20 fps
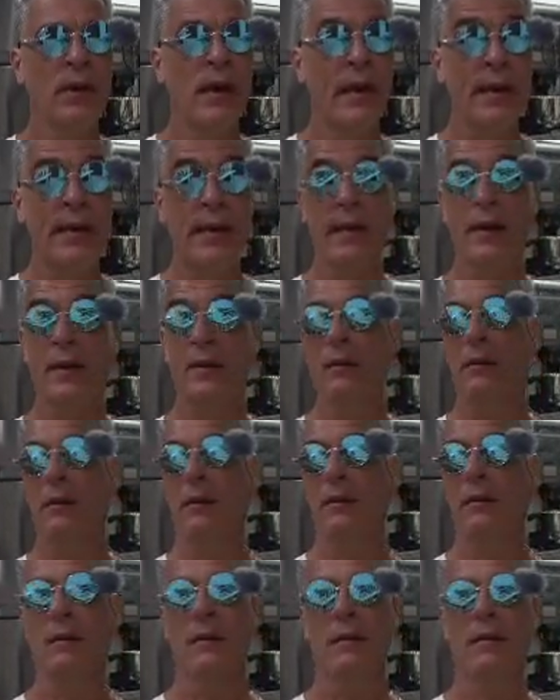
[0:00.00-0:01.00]
And
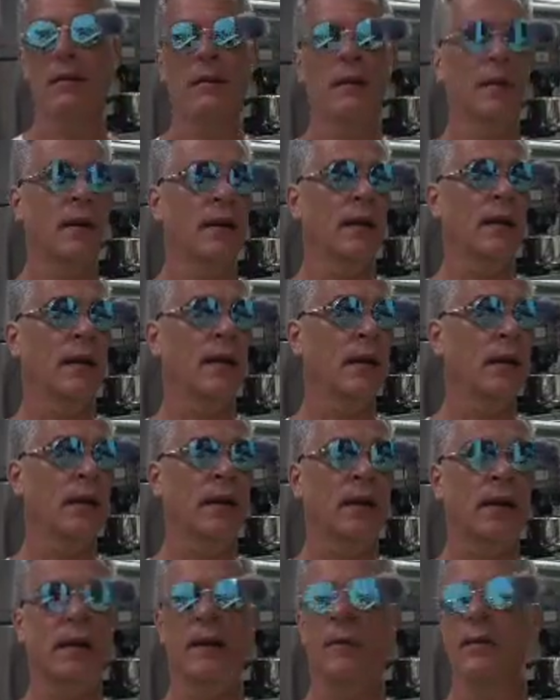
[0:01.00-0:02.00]

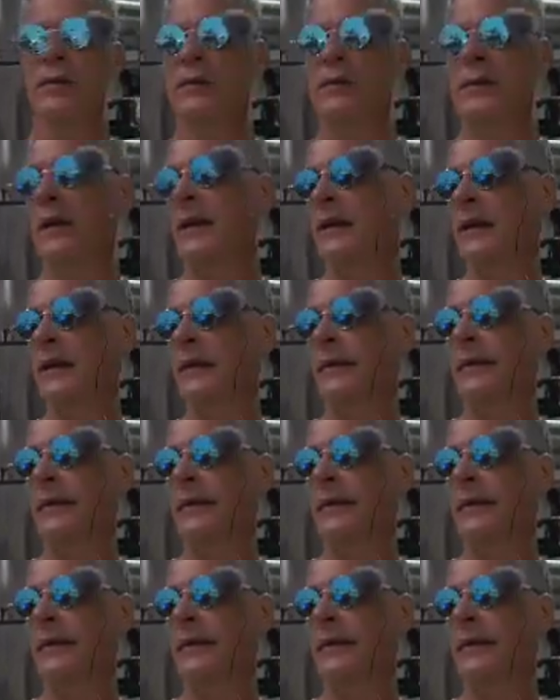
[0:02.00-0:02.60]
he was like,